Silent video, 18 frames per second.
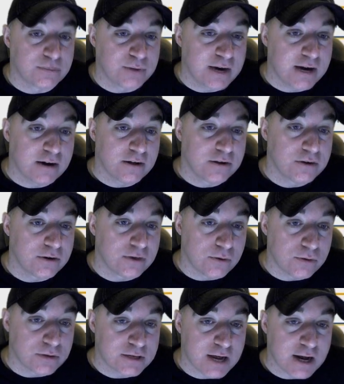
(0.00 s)
We got other
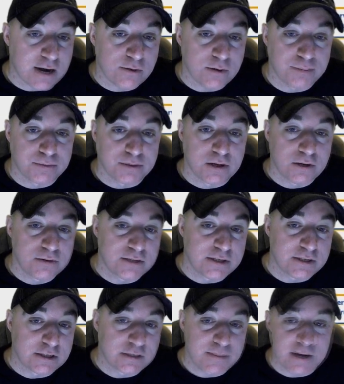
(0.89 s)
news. Tyrant
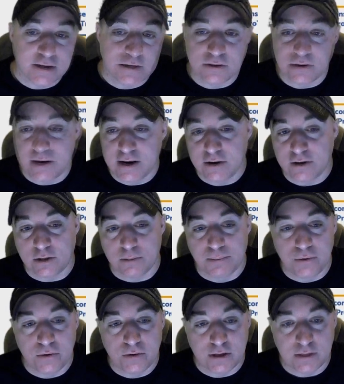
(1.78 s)
Pelosi smacks her hand on the
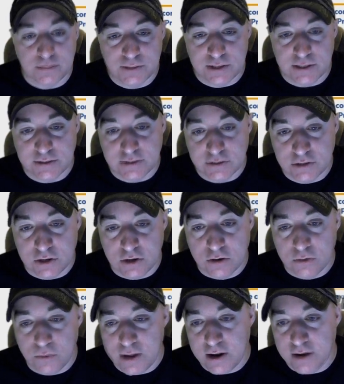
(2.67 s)
podium, says it's
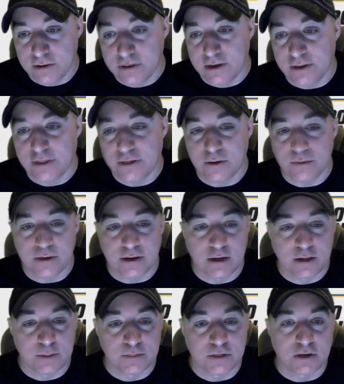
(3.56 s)
her way or nothing when
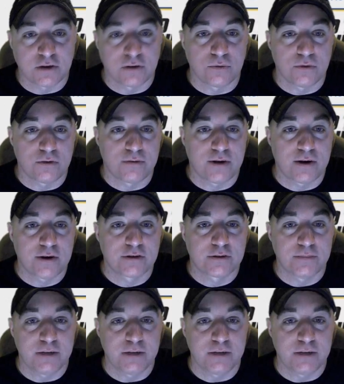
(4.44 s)
it comes to coronavirus.